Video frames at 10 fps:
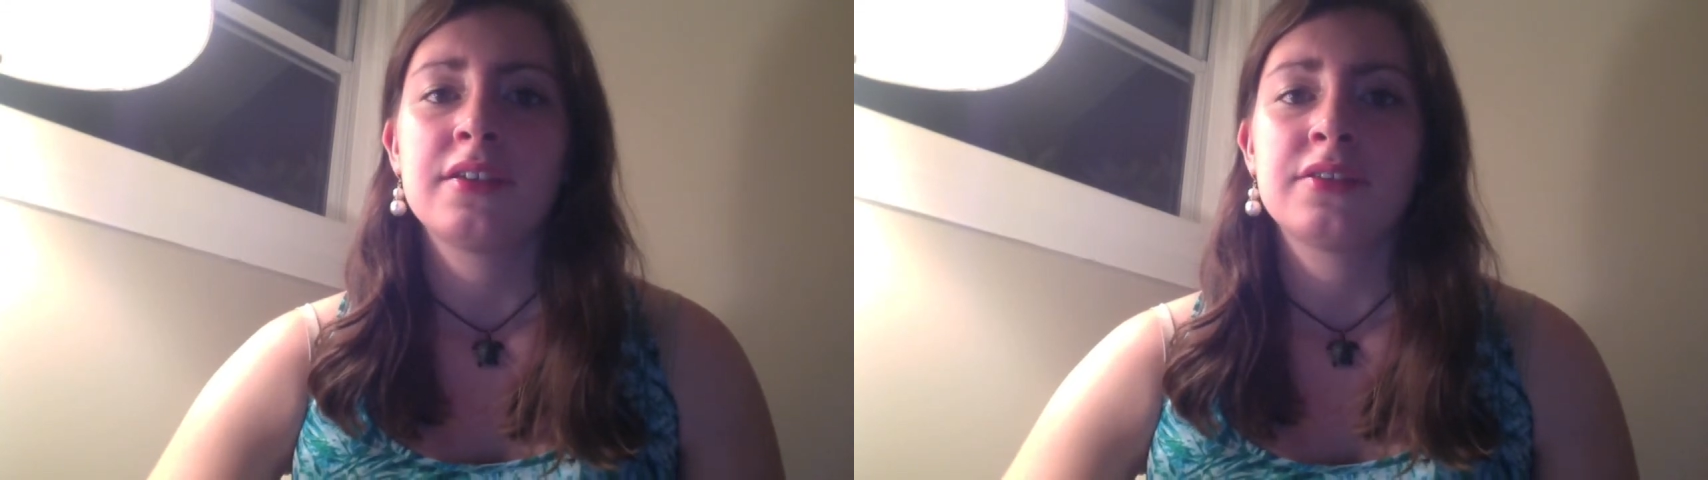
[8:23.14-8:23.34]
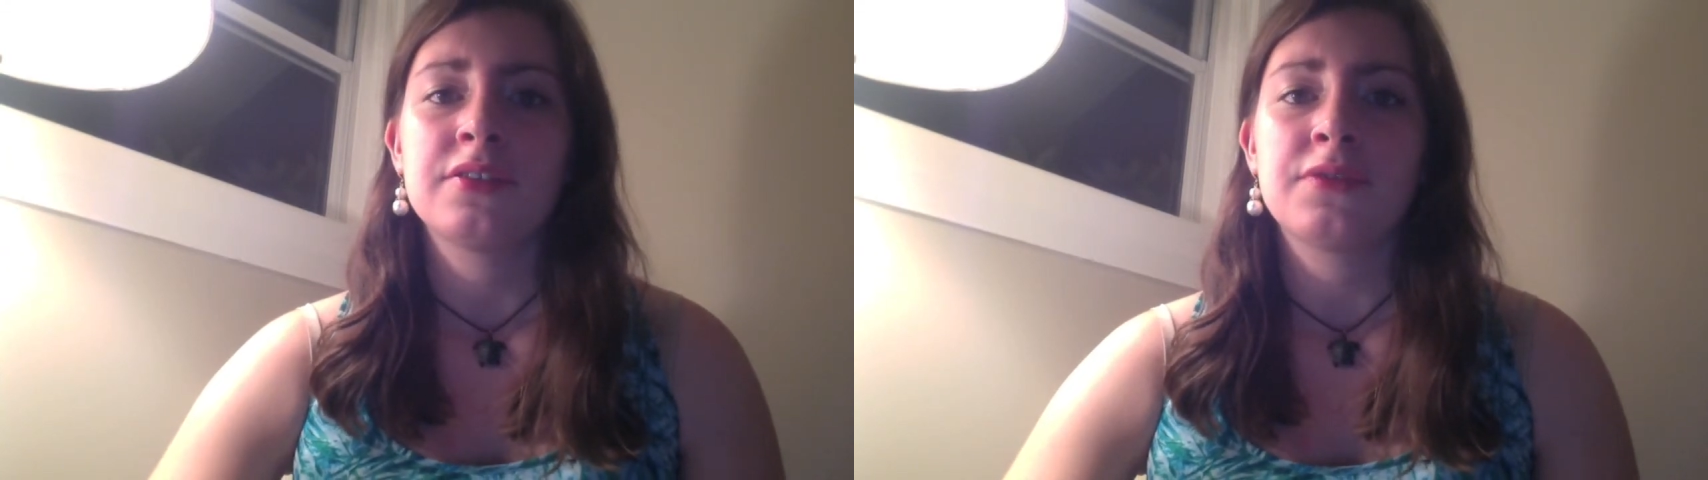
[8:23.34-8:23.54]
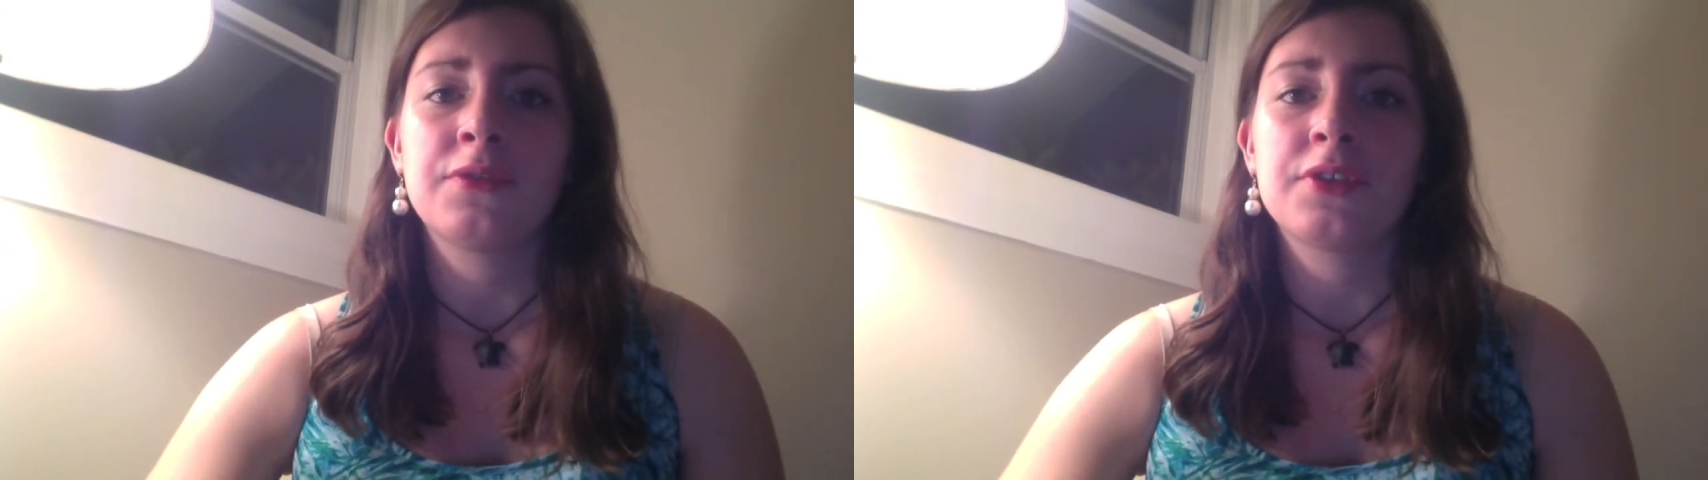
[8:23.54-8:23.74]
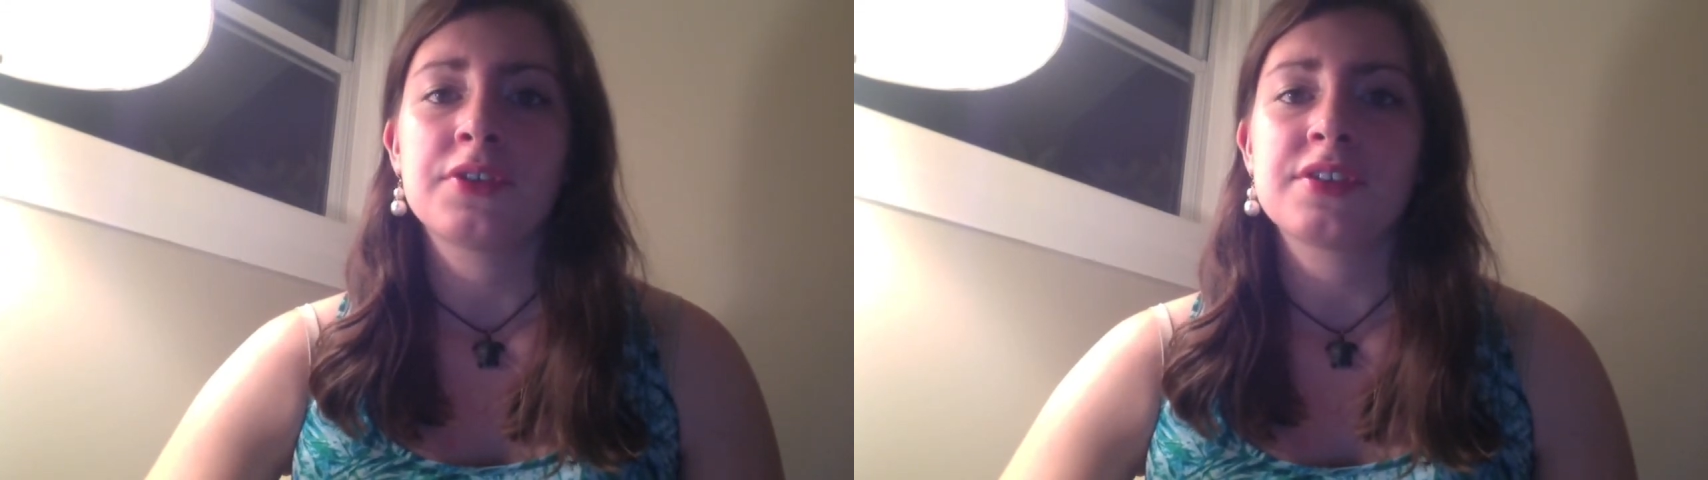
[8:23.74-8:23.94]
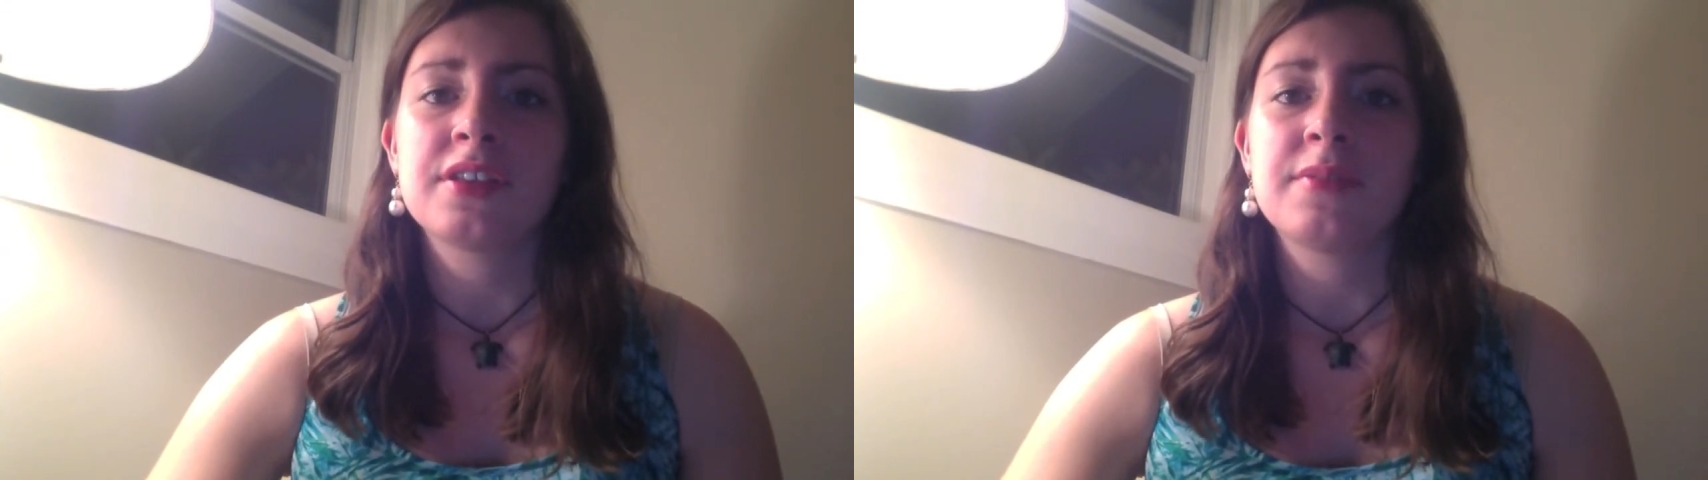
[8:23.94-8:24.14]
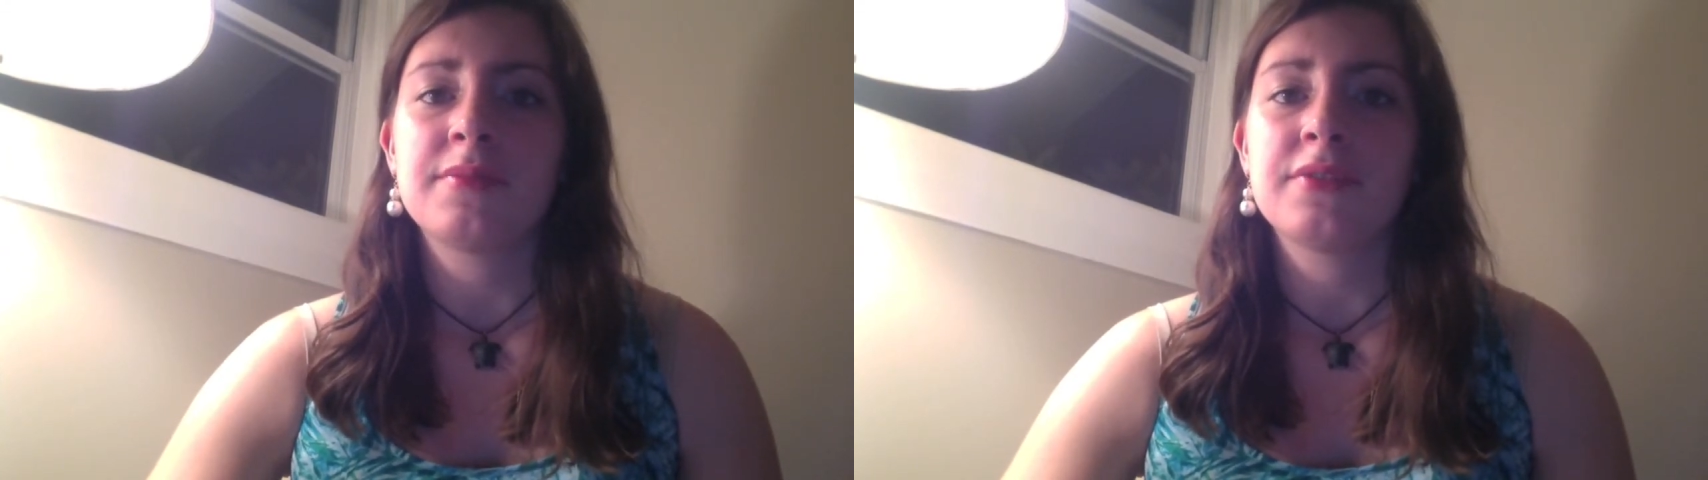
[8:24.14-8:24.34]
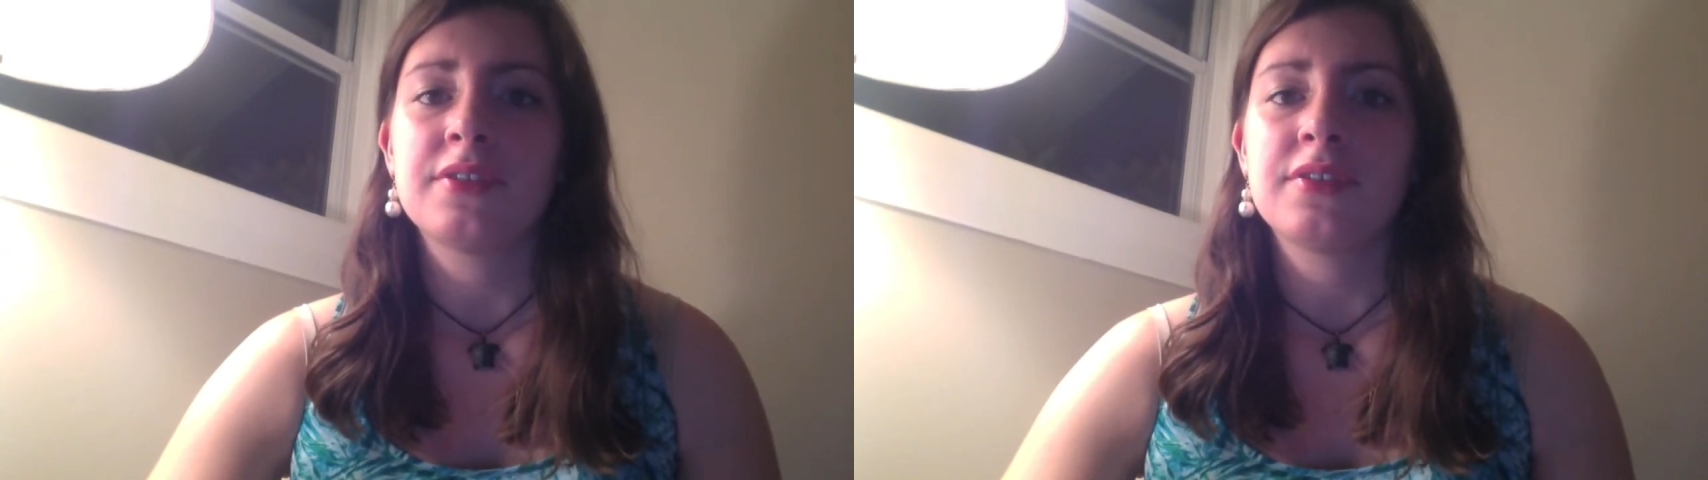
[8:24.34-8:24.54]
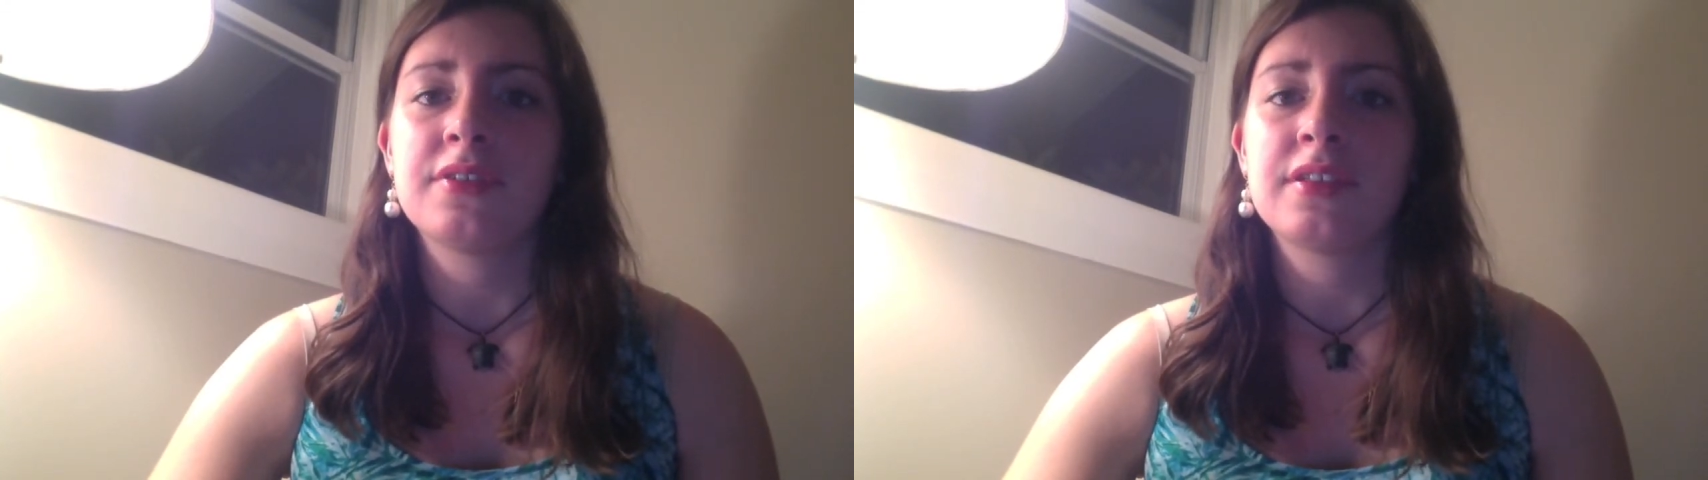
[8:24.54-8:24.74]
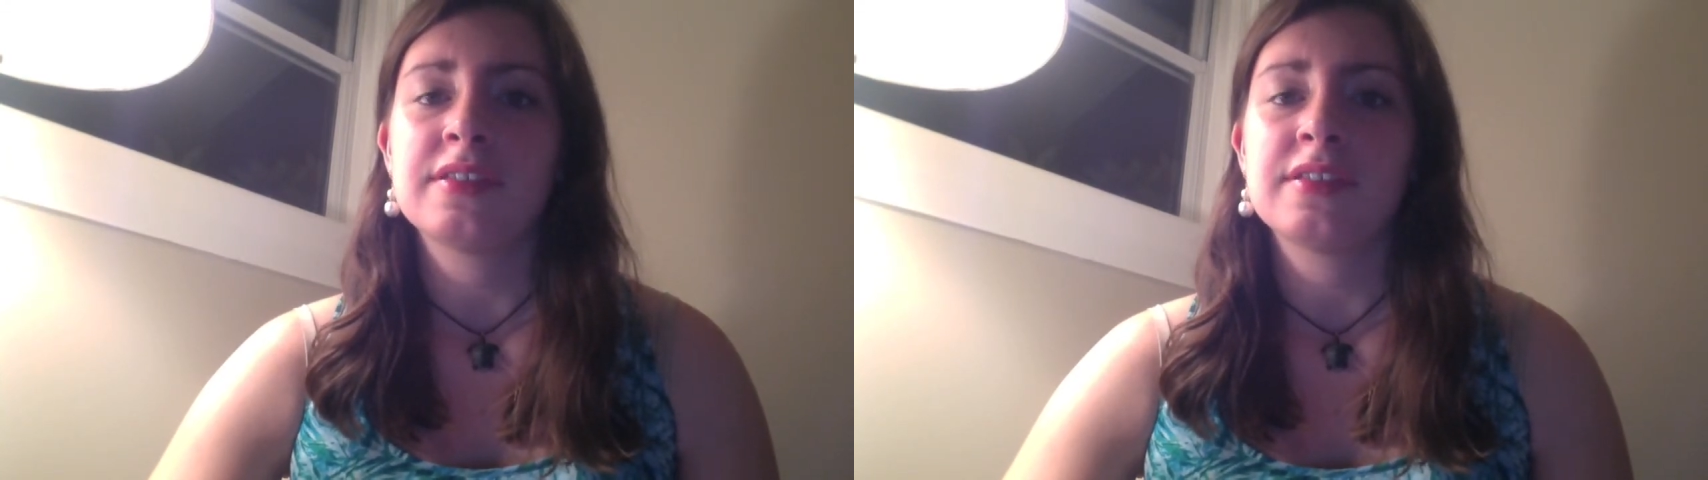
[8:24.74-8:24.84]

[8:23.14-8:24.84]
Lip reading: to force them and